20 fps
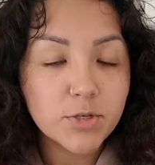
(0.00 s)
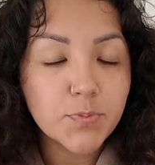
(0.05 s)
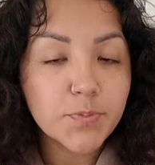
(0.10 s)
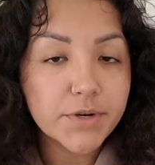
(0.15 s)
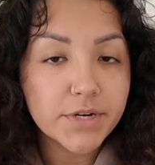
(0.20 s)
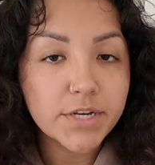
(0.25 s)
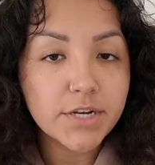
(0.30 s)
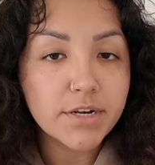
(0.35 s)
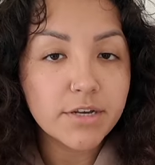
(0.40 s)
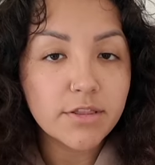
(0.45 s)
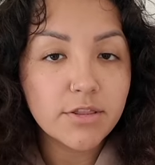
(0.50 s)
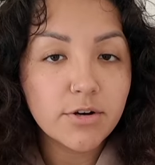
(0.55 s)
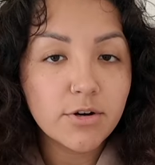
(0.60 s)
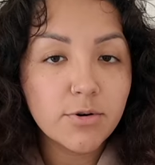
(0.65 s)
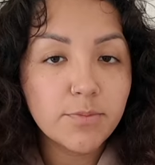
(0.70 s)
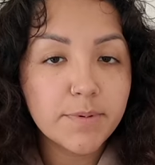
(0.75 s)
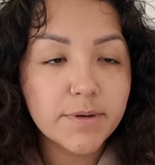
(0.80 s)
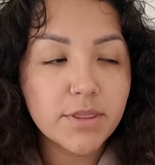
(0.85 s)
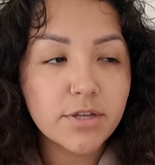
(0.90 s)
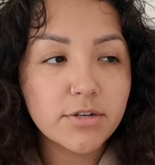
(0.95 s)
is pretty good
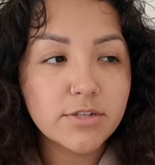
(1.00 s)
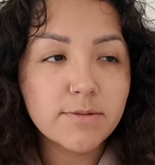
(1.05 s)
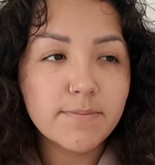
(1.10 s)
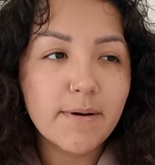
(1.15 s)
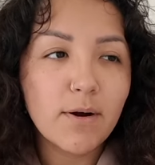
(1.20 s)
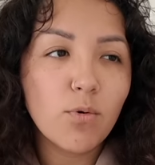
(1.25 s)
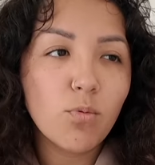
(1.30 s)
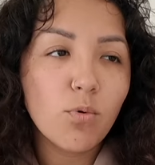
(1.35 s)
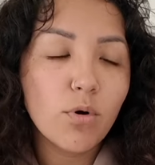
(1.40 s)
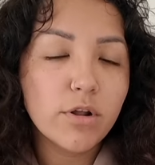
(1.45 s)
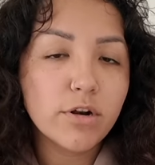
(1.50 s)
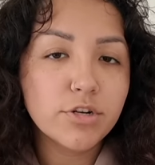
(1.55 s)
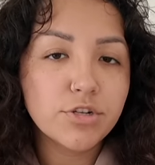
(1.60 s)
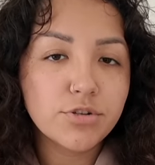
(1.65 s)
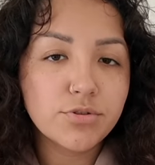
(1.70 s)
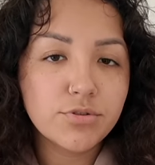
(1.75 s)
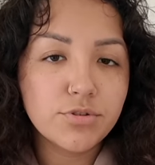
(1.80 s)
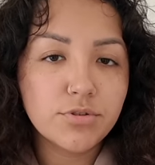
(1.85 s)
though, but there's about 1 or 2